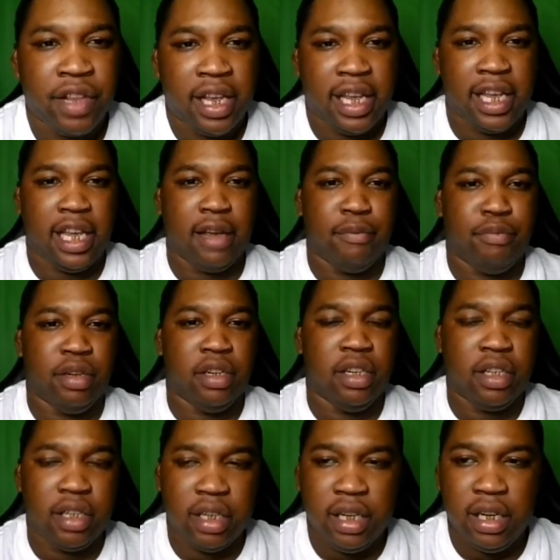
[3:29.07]
Ian
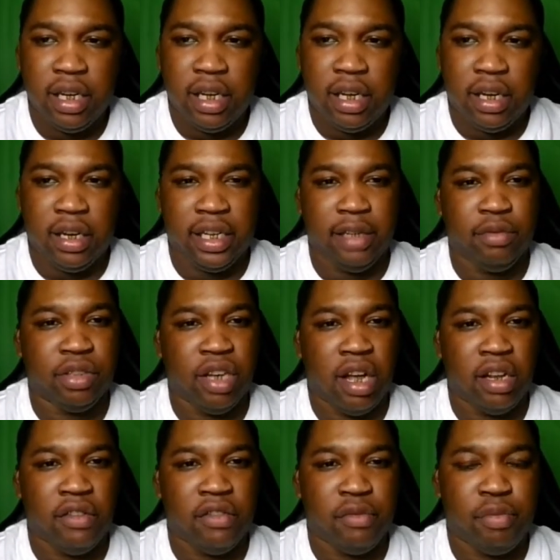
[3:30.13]
Book. Uh, he was
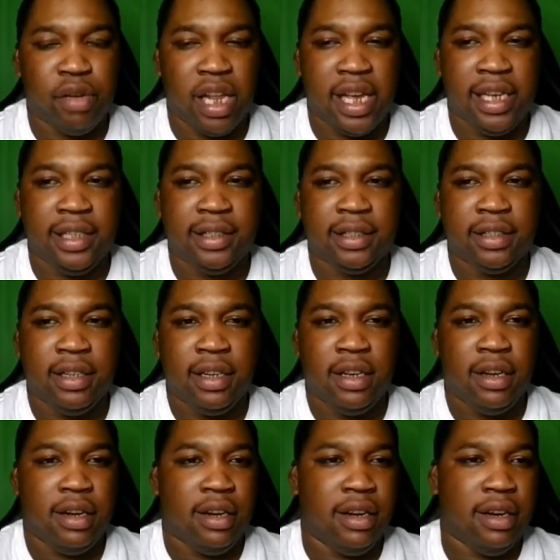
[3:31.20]
all over the place.
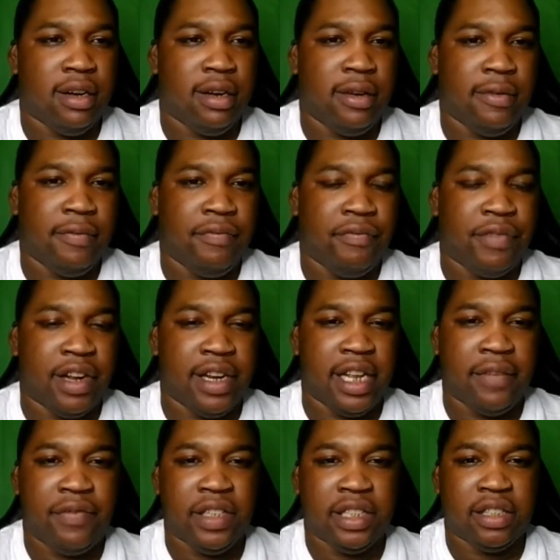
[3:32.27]
Um, the
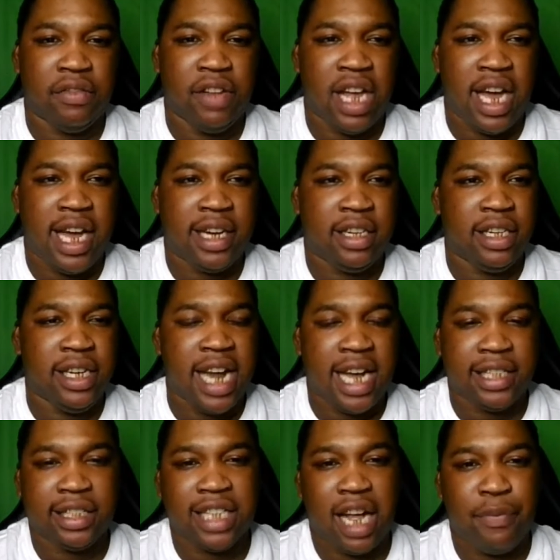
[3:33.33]
defensive line could
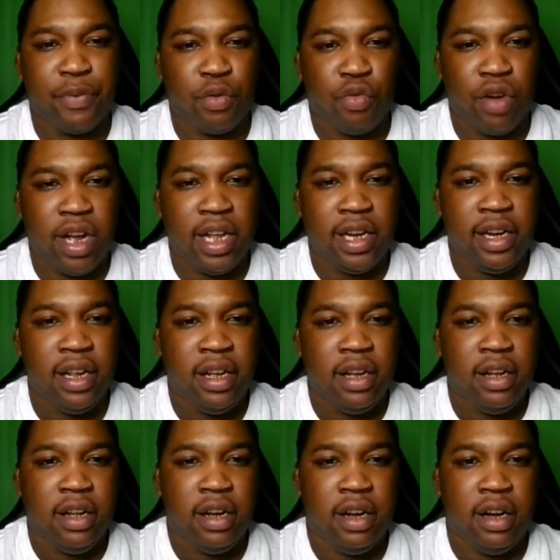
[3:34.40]
not stop the run.
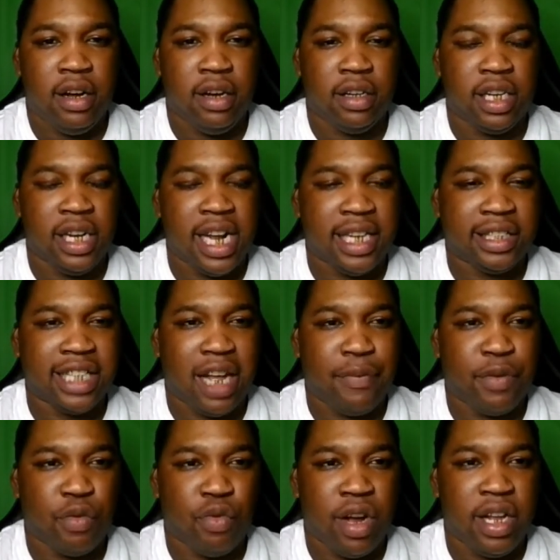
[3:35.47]
Uh, could not
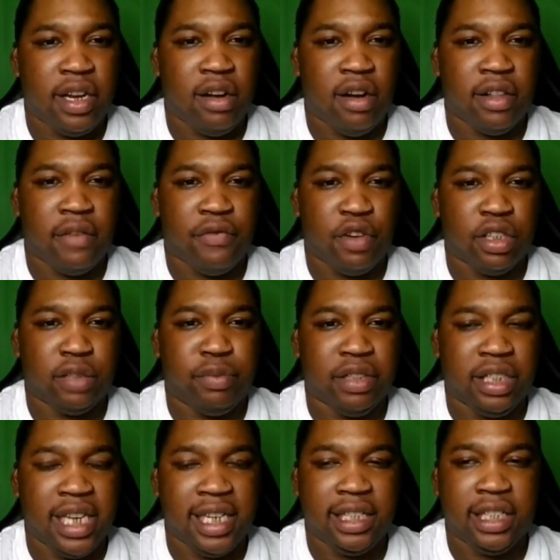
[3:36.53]
stop the run on the first
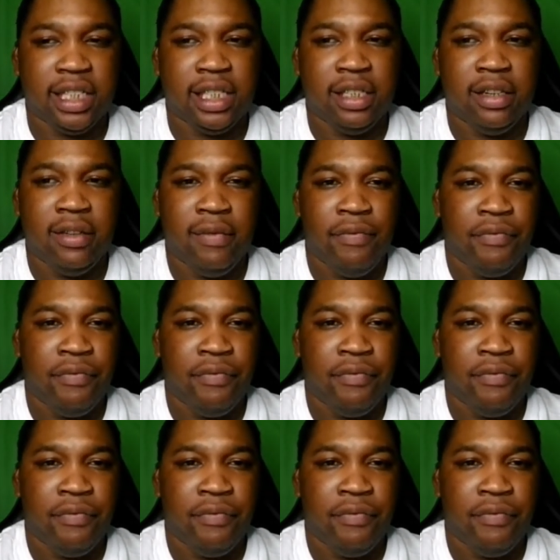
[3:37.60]
possession.